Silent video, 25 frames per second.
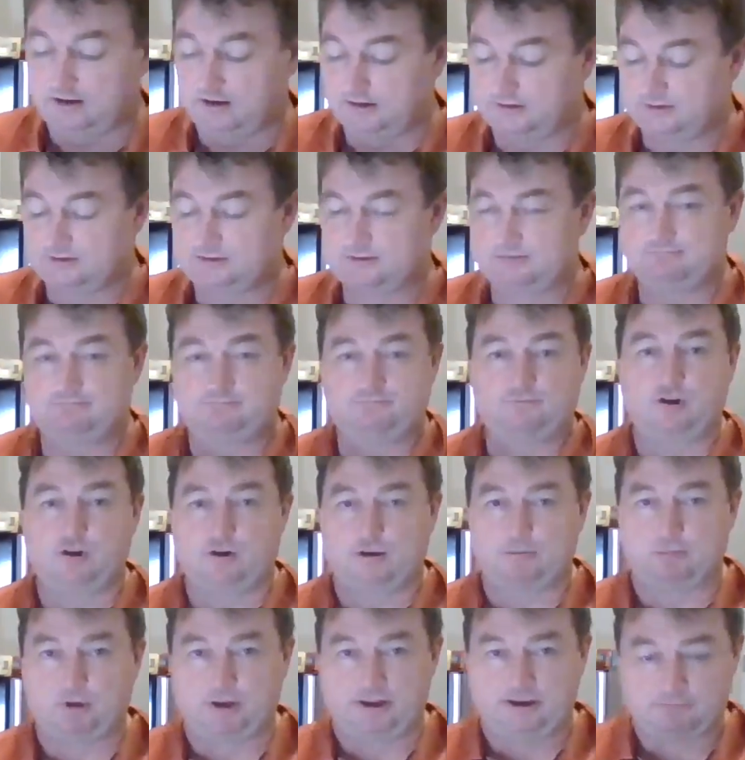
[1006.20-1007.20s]
It's
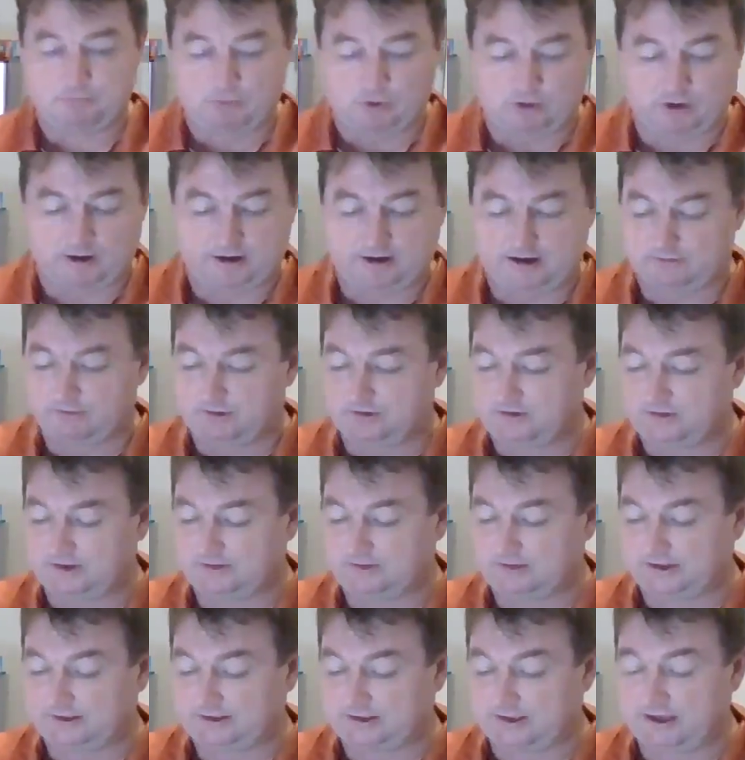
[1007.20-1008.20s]
going to blend more and
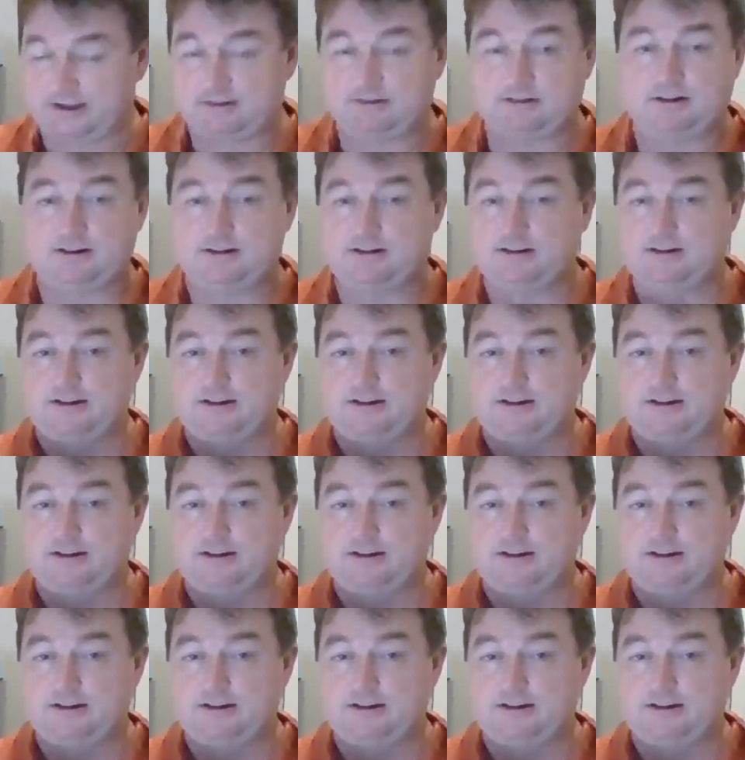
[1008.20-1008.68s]
everything like that.